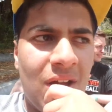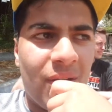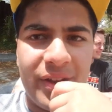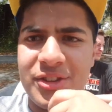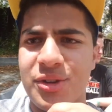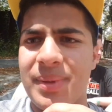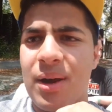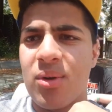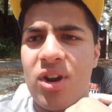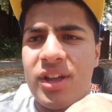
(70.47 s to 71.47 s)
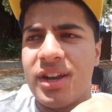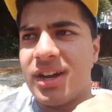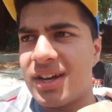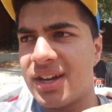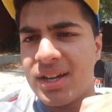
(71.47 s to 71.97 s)
All right, YouTube, now we're on
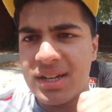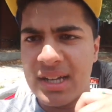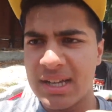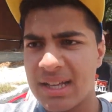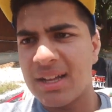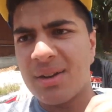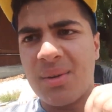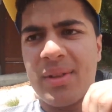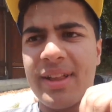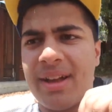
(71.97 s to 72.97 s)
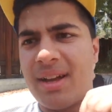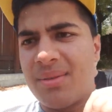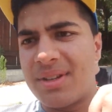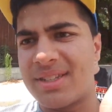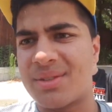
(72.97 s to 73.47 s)

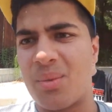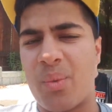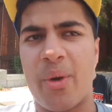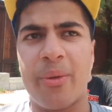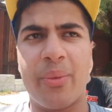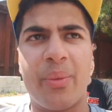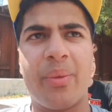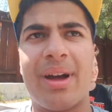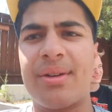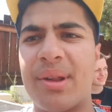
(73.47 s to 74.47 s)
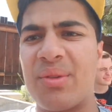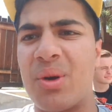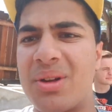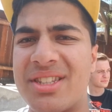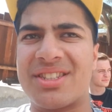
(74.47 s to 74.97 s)
what is this, I don't even
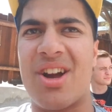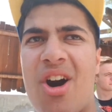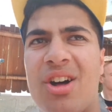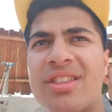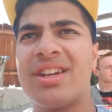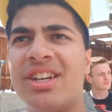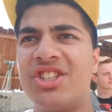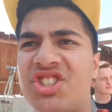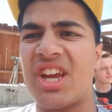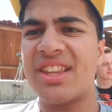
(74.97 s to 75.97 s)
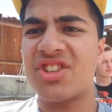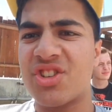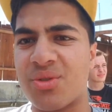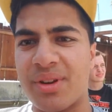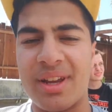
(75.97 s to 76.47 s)
know what this is called, jet
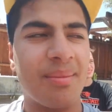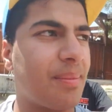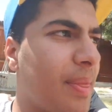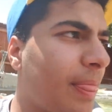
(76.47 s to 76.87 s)
stream.